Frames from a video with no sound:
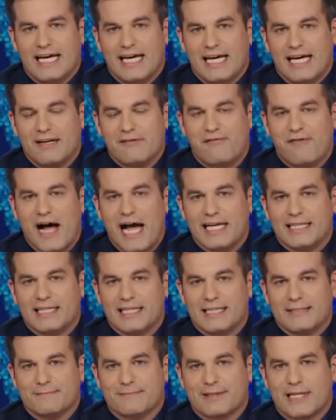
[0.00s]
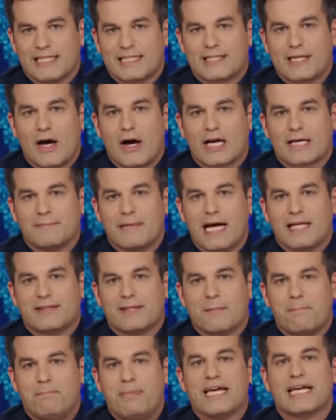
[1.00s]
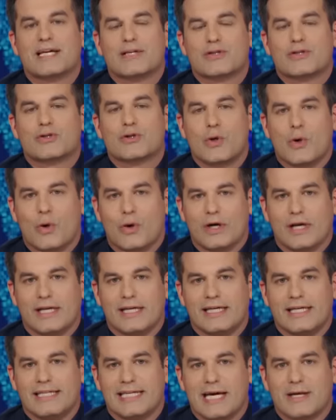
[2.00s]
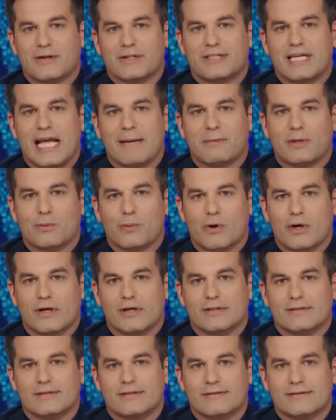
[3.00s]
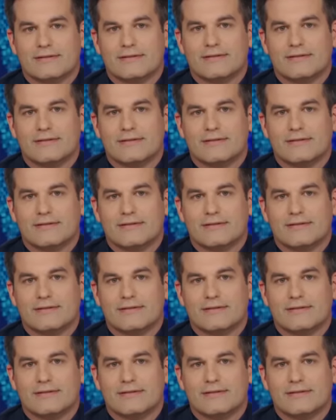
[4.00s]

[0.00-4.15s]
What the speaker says: And finally, let's talk about the biggest story in the entertainment world.